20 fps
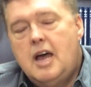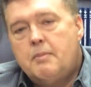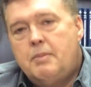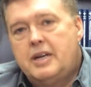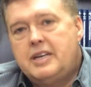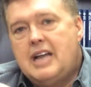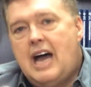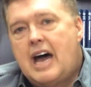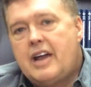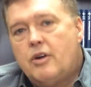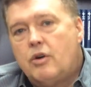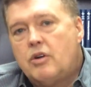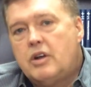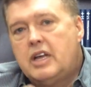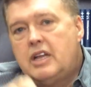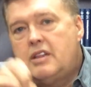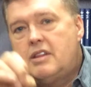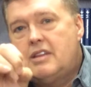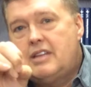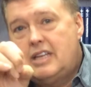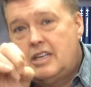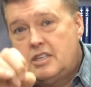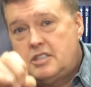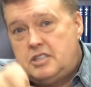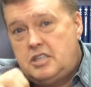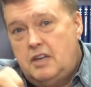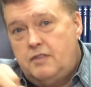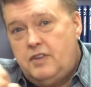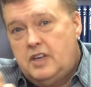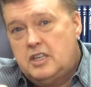But not only in
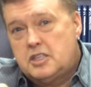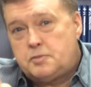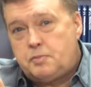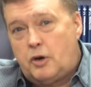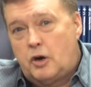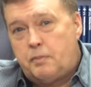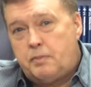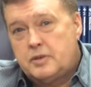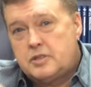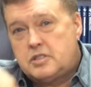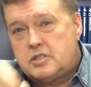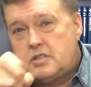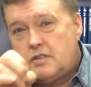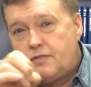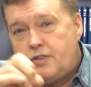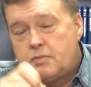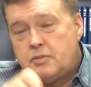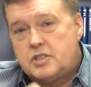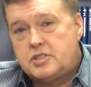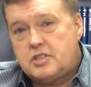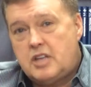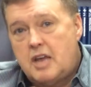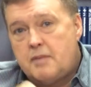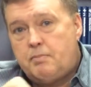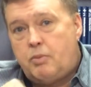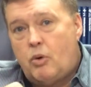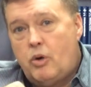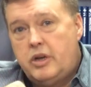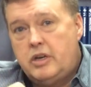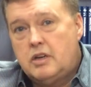achieving its purpose from the
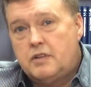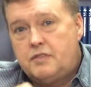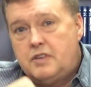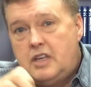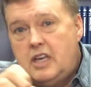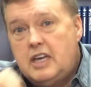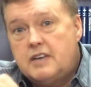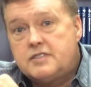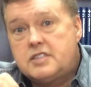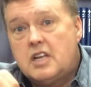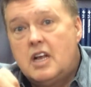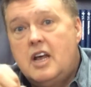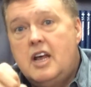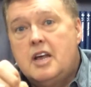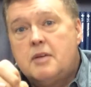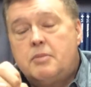standpoint of gifts,